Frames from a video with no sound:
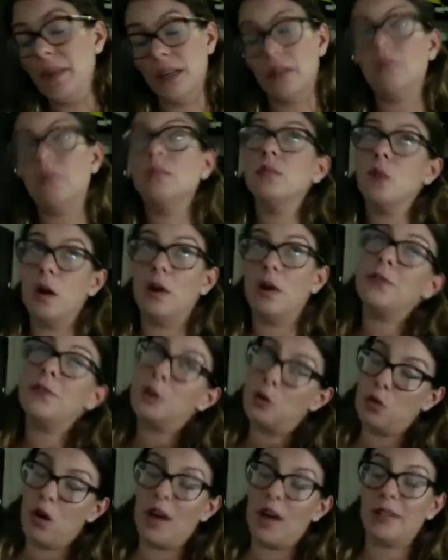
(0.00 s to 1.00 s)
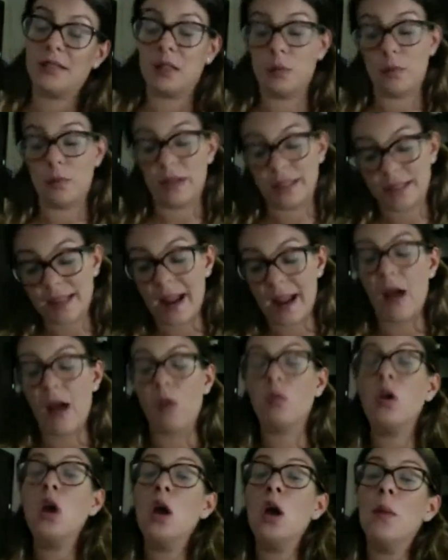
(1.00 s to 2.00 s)
I mean, if you lost, it went
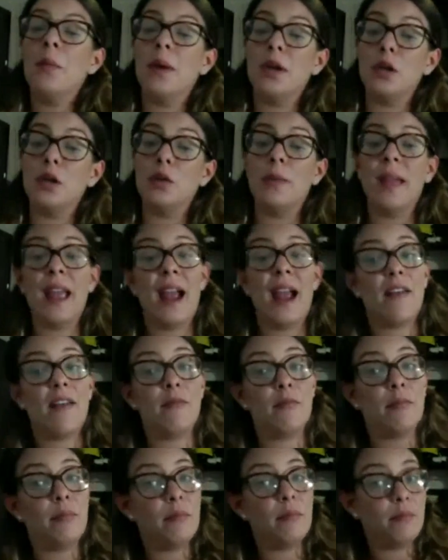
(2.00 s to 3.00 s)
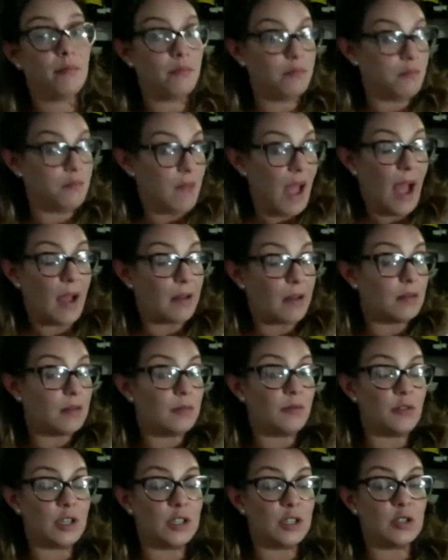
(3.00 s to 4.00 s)
down, but you may have
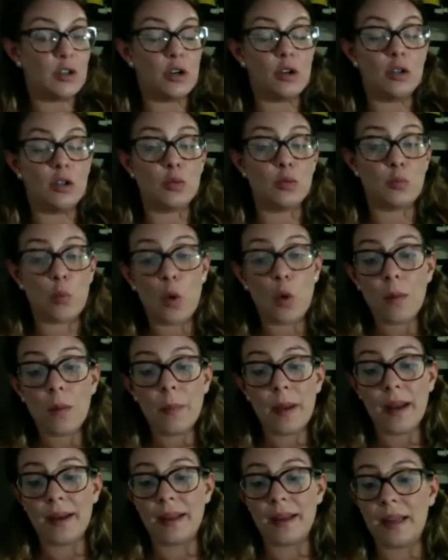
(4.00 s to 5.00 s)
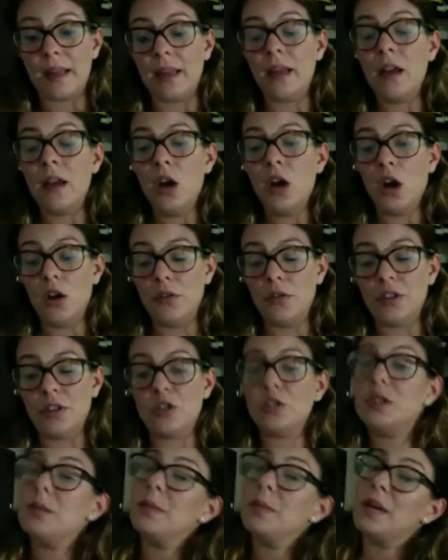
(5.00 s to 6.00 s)
returned more money
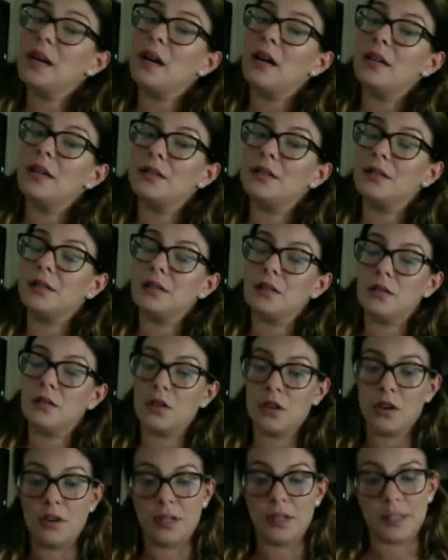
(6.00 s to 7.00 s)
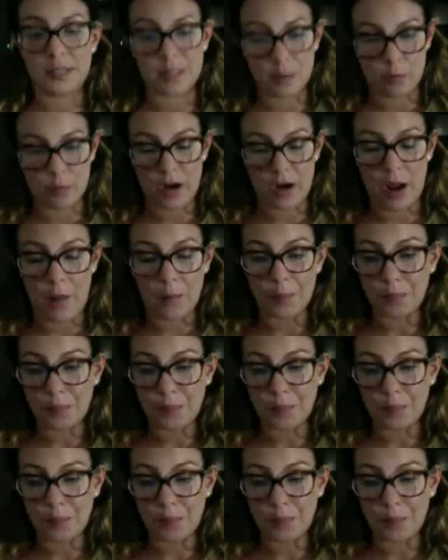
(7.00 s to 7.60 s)
originally because the currency went up,